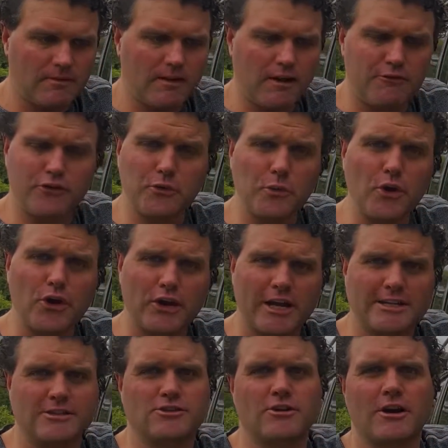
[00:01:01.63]
for work. I
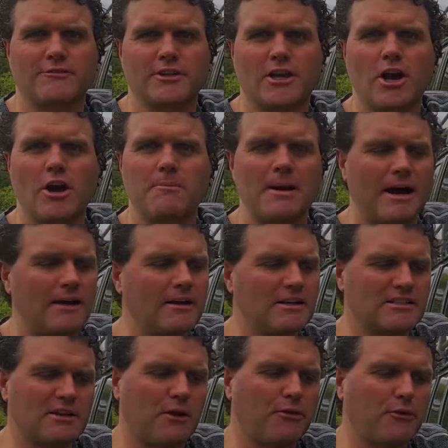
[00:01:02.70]
had to drive to Cobar,
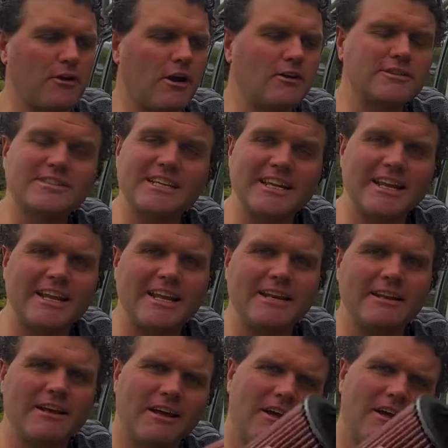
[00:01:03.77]
so I thought I'll stick it in,